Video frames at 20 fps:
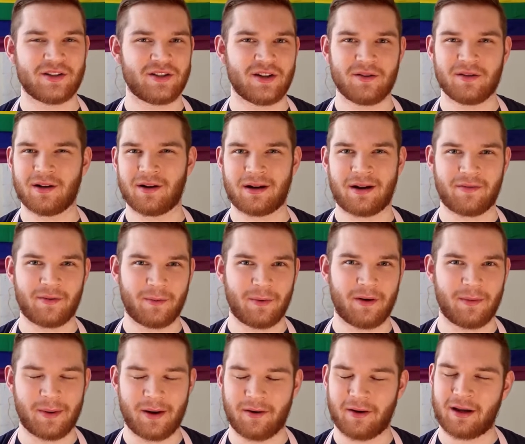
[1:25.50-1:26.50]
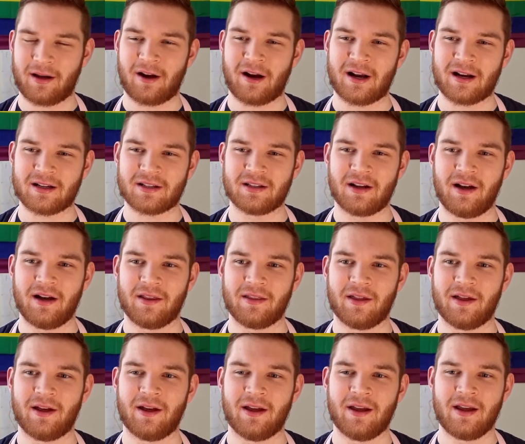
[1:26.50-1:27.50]
dough, you don't have to worry about cracks
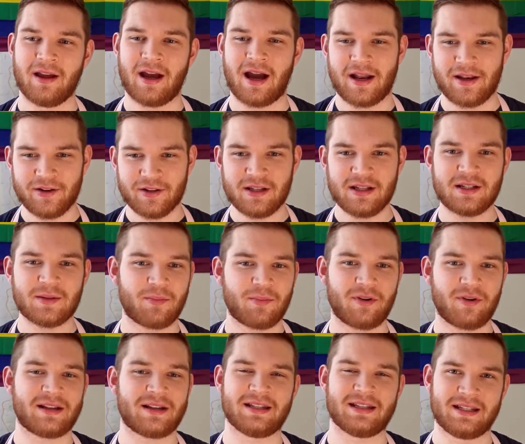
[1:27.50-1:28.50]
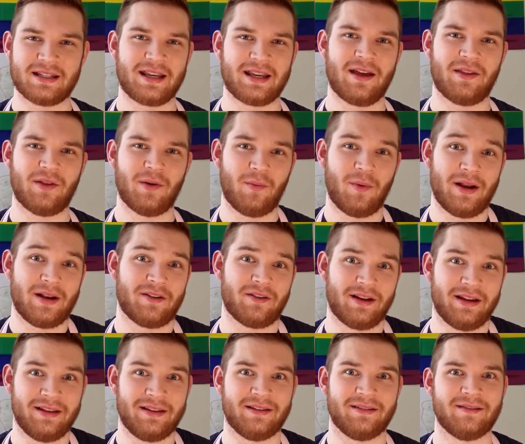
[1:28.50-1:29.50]
either, and you just need to press it together
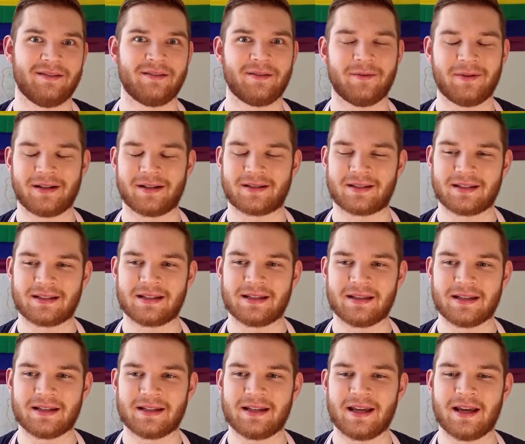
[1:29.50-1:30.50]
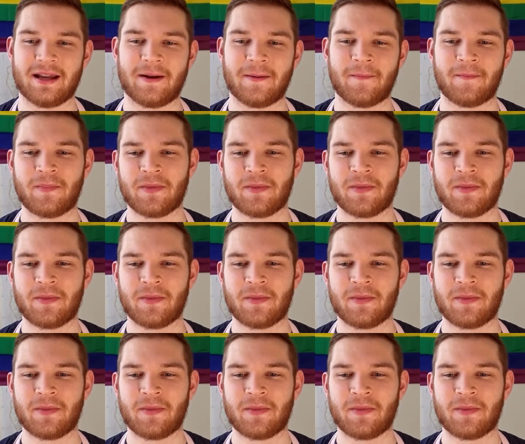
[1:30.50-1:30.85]
once it's in the tin.